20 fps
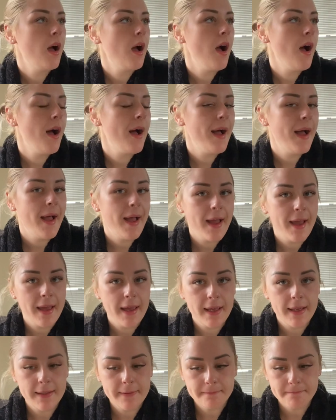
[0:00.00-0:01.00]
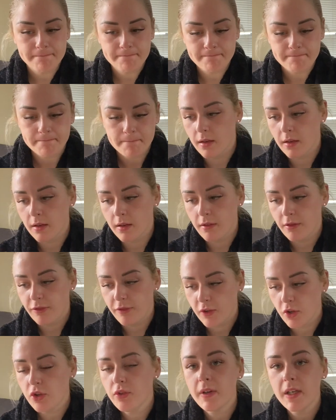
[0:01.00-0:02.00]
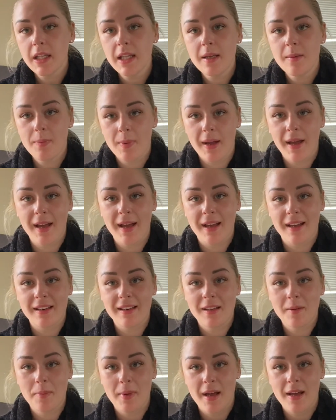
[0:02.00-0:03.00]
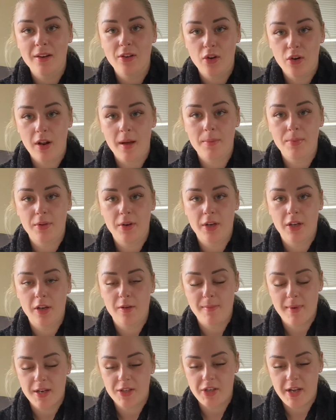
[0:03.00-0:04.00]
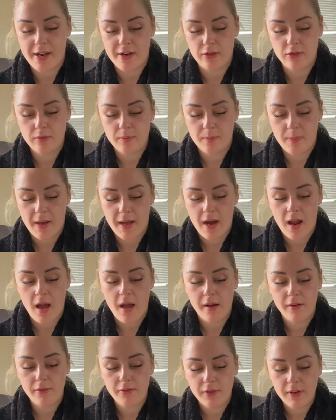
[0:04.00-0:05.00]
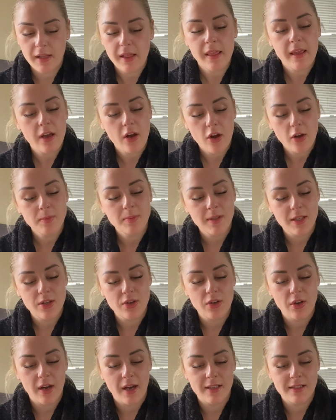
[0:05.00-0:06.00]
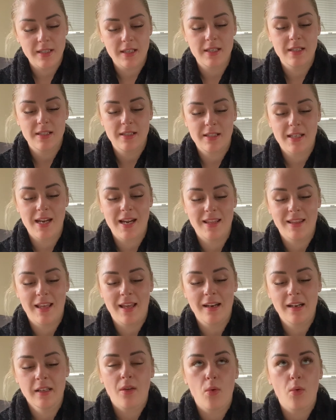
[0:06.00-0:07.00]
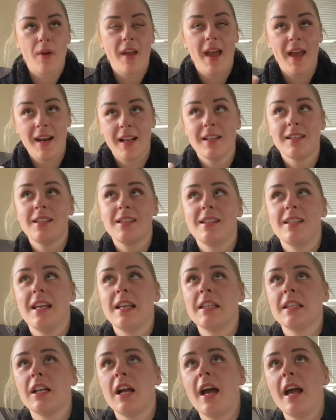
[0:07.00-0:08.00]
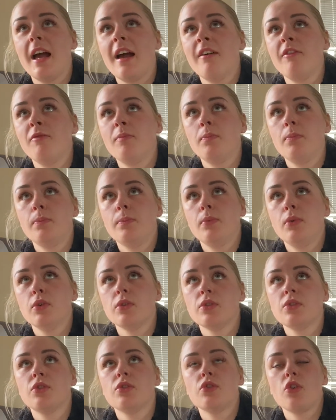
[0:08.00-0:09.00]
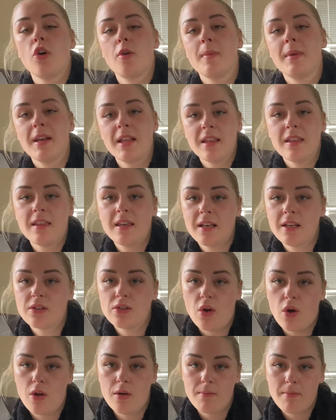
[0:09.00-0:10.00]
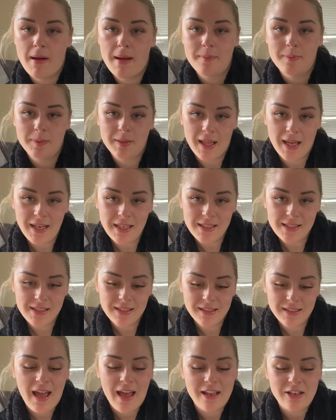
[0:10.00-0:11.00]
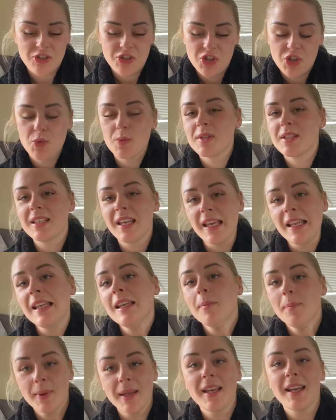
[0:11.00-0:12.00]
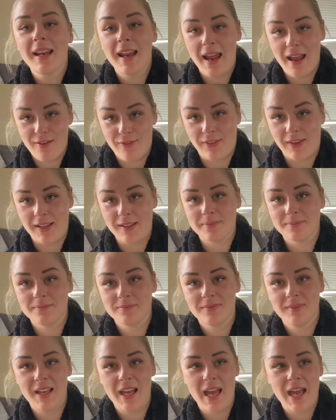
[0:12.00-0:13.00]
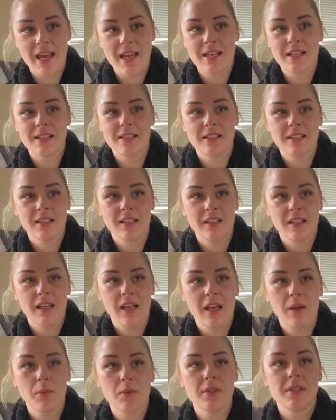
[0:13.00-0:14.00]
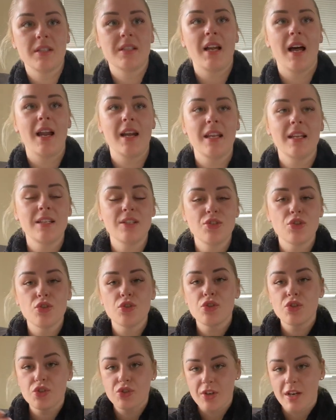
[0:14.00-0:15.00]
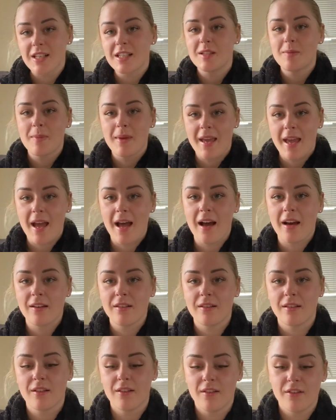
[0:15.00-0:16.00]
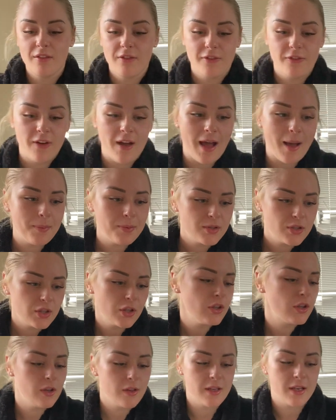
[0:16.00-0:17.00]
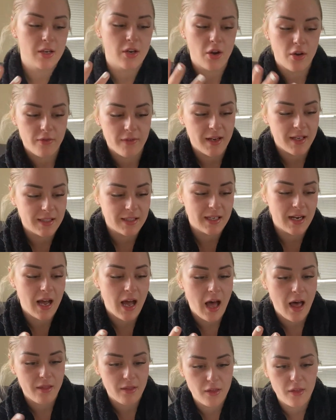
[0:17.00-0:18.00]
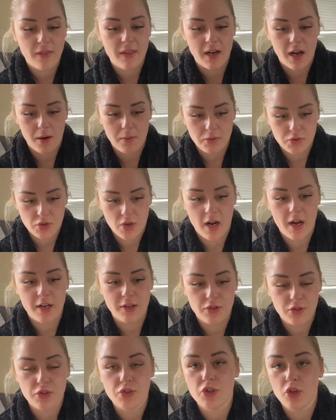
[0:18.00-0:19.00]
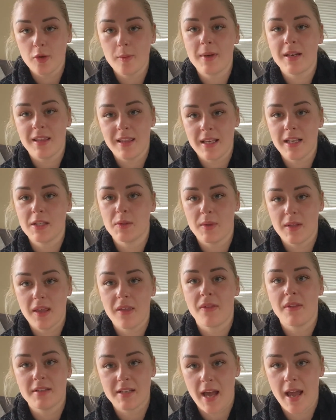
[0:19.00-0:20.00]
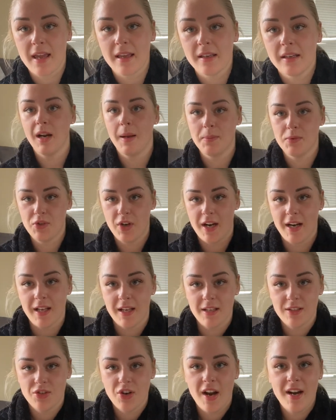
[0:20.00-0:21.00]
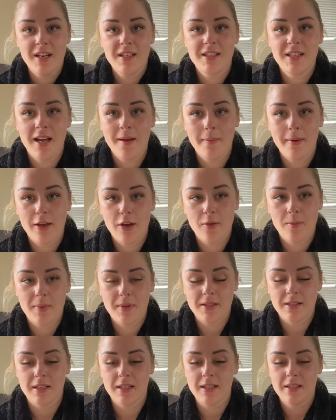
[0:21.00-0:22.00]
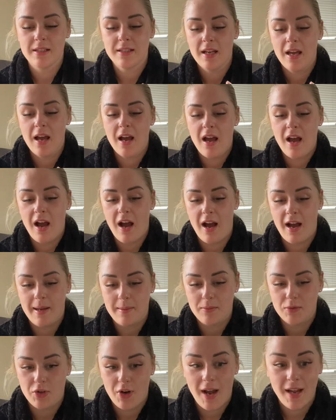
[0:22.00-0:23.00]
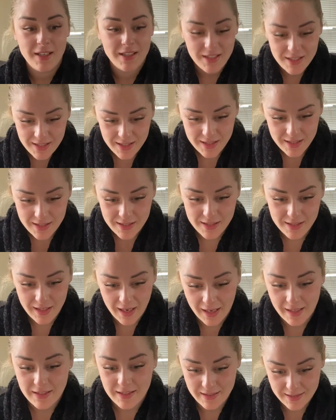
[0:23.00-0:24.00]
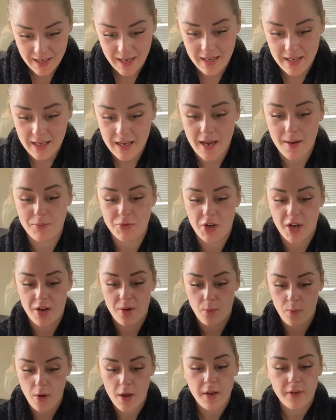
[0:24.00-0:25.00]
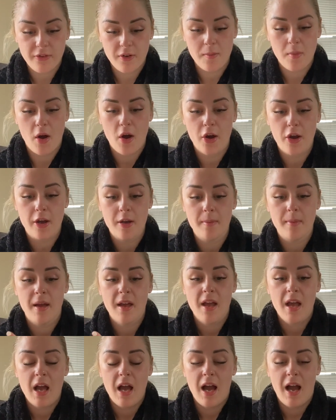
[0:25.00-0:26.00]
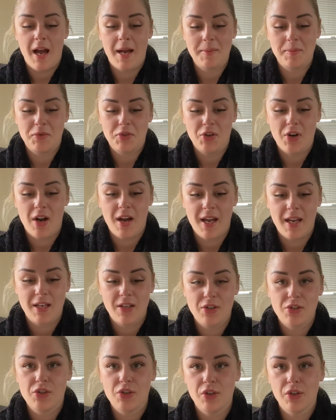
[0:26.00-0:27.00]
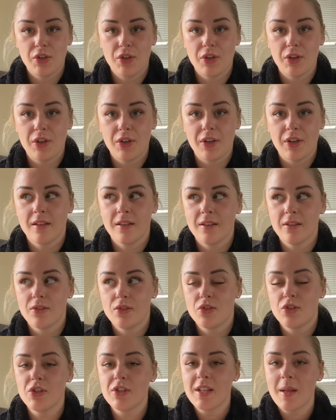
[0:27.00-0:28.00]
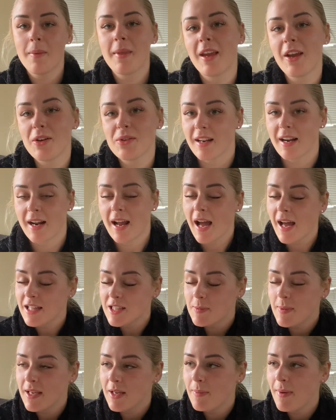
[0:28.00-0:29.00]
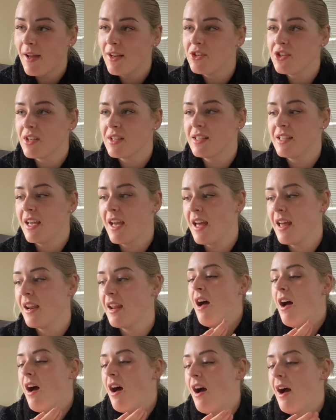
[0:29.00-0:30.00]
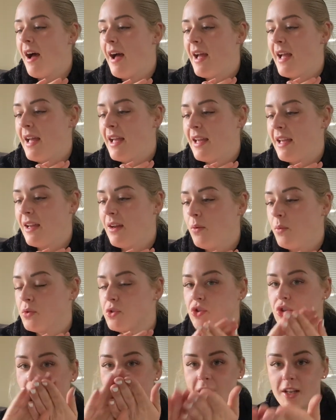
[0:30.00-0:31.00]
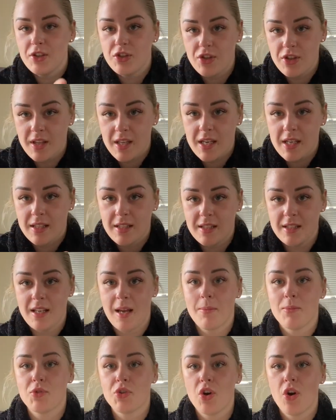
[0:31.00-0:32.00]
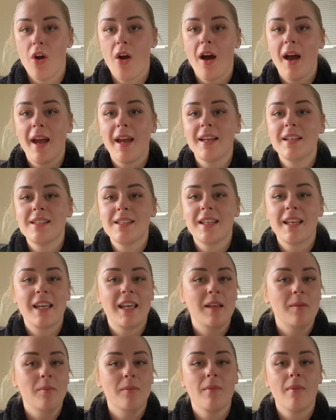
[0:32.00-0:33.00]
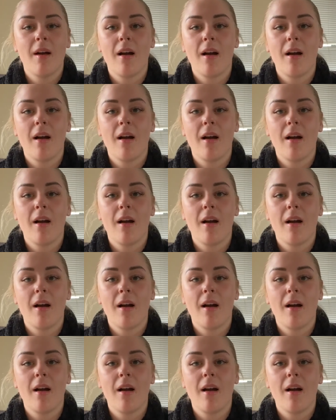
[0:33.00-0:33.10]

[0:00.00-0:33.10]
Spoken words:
I feel really bad about not uploading on my channel, but I really hope that you guys understand that, or can understand that I have put so many things on my plate and she was getting a bit heavy and it was starting to stress me out for absolutely no reason other than I was trying to do too many things within the day. I'm trying to start my own business. I'm trying to like study. I'm trying to work from home. I'm trying to do something else I can't speak about just yet. I was trying to do this. I'm trying to keep